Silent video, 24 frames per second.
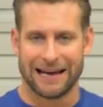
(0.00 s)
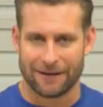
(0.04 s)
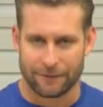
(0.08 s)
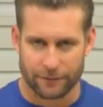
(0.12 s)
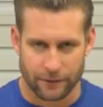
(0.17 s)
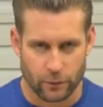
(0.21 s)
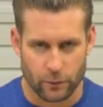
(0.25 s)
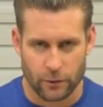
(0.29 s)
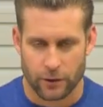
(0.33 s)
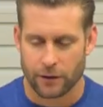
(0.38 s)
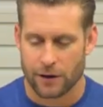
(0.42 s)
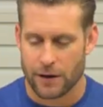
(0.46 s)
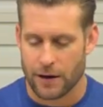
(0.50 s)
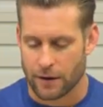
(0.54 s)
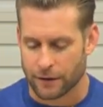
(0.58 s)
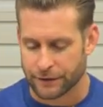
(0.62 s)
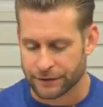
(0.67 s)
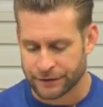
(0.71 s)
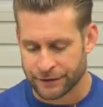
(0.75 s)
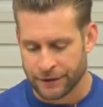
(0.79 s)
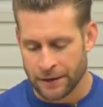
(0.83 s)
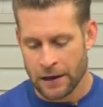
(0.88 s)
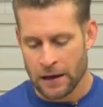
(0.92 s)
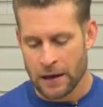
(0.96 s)
everywhere
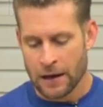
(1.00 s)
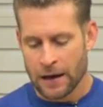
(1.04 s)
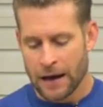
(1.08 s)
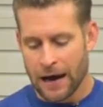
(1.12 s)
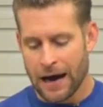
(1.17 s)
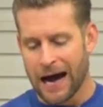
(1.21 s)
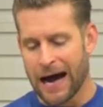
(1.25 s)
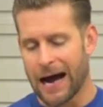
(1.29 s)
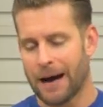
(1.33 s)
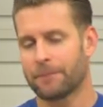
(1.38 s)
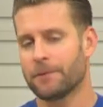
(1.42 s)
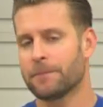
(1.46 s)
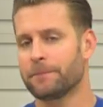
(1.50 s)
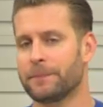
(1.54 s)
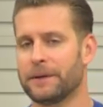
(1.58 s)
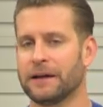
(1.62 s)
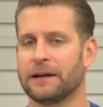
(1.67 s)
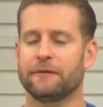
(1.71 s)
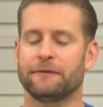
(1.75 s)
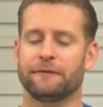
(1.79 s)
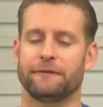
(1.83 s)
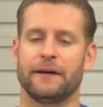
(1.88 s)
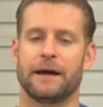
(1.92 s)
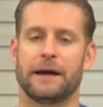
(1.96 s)
else. I'm a
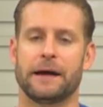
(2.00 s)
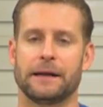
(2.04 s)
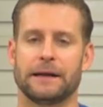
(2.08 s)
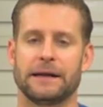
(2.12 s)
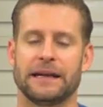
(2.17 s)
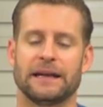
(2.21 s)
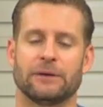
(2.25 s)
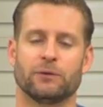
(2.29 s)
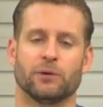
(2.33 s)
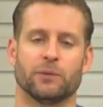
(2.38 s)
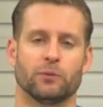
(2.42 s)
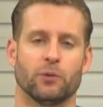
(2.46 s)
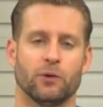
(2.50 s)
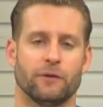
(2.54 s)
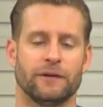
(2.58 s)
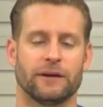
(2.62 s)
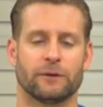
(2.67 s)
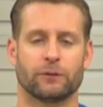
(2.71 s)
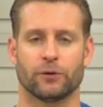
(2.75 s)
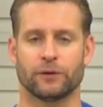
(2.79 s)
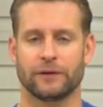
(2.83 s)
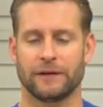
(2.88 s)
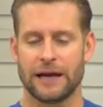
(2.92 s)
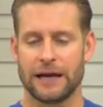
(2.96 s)
big fan in
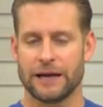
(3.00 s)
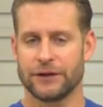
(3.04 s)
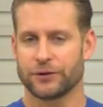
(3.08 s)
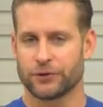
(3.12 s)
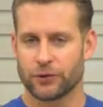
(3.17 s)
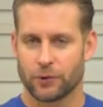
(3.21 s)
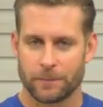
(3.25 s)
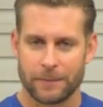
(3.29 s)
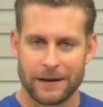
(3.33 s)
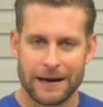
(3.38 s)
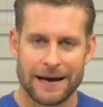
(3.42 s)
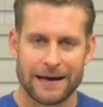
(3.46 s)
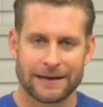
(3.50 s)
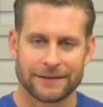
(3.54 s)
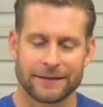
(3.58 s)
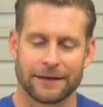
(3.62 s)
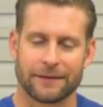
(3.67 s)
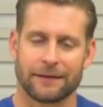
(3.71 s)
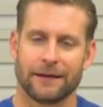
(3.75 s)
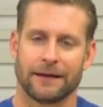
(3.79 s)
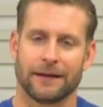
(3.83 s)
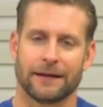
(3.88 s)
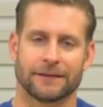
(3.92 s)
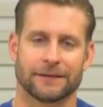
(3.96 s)
removing rotational mass.
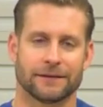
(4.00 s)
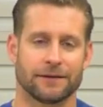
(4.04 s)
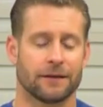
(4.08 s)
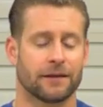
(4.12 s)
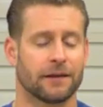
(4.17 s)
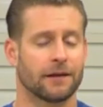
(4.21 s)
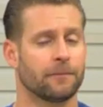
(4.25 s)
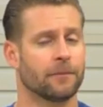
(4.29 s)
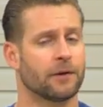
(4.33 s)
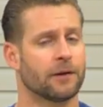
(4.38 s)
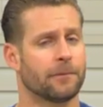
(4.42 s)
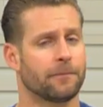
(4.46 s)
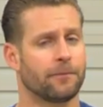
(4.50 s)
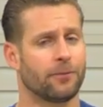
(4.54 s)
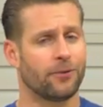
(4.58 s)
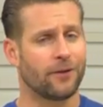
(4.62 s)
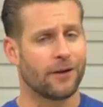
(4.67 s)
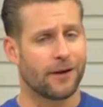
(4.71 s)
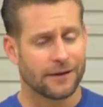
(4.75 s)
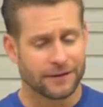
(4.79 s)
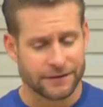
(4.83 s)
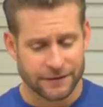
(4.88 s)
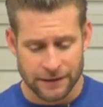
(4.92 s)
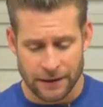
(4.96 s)
I think it's nothing but a
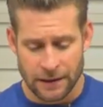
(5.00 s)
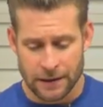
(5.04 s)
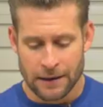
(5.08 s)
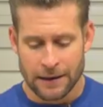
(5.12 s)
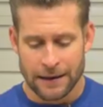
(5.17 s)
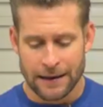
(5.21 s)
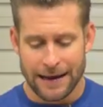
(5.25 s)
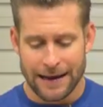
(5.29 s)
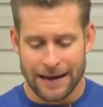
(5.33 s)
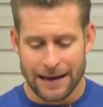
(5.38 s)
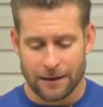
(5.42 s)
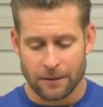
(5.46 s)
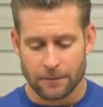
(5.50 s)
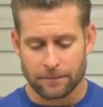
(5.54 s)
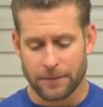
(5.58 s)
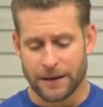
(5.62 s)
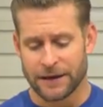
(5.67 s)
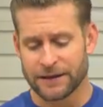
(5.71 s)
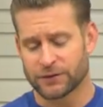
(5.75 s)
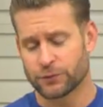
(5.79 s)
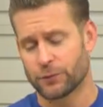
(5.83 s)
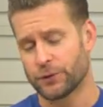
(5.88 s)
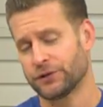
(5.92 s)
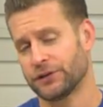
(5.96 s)
plus, and
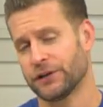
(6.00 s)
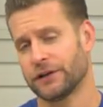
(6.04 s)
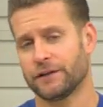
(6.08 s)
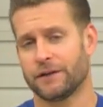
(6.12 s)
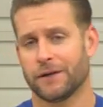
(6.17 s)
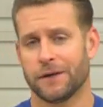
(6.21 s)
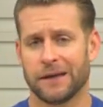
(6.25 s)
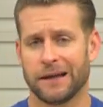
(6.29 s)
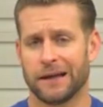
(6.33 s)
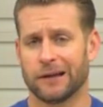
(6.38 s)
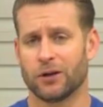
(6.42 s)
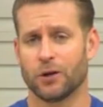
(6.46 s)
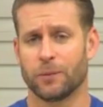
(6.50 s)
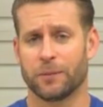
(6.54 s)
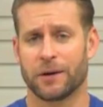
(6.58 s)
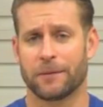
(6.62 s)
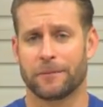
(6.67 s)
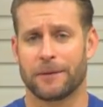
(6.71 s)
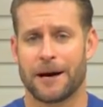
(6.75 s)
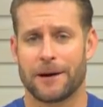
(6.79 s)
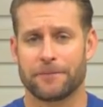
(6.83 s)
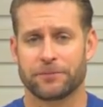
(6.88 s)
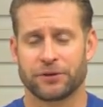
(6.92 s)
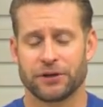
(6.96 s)
by switching to the
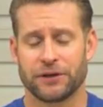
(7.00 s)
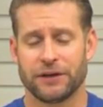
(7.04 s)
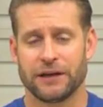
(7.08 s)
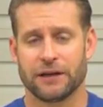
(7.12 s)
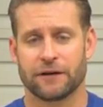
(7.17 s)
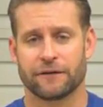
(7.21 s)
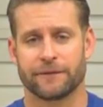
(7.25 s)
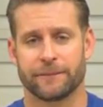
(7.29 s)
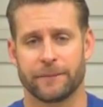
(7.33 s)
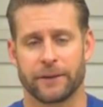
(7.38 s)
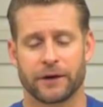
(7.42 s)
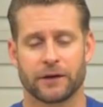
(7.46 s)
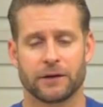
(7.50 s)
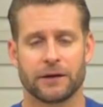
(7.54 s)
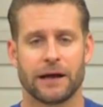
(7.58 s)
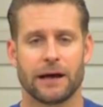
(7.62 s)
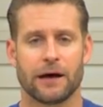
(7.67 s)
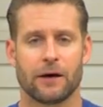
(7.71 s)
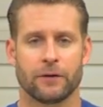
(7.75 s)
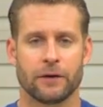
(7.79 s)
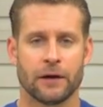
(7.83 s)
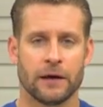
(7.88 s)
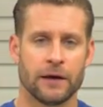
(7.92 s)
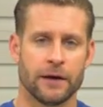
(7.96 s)
aluminum option here from
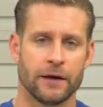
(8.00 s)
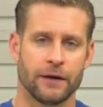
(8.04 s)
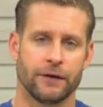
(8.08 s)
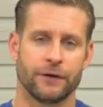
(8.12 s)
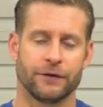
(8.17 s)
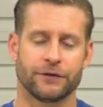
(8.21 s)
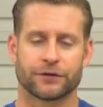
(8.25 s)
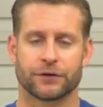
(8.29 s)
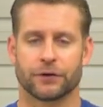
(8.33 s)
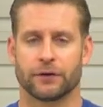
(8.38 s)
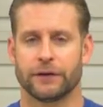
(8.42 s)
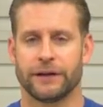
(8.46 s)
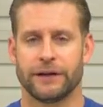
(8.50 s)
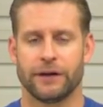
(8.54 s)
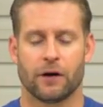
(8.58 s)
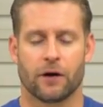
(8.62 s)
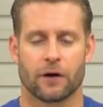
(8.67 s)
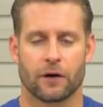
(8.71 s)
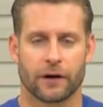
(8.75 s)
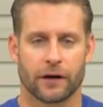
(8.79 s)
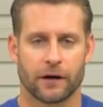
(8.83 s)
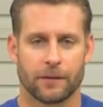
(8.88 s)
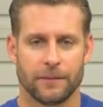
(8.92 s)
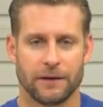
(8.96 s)
McLeod, you certainly
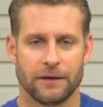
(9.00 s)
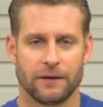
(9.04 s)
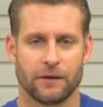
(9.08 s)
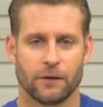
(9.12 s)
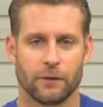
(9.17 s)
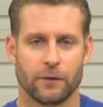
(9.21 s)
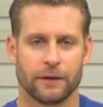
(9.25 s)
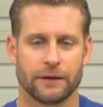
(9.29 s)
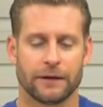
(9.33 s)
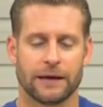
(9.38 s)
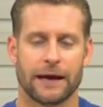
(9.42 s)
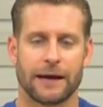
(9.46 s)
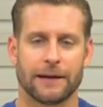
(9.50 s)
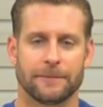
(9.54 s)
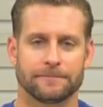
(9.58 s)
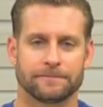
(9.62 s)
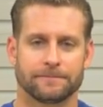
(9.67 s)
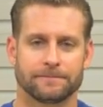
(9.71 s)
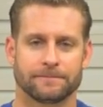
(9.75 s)
are going to be doing that.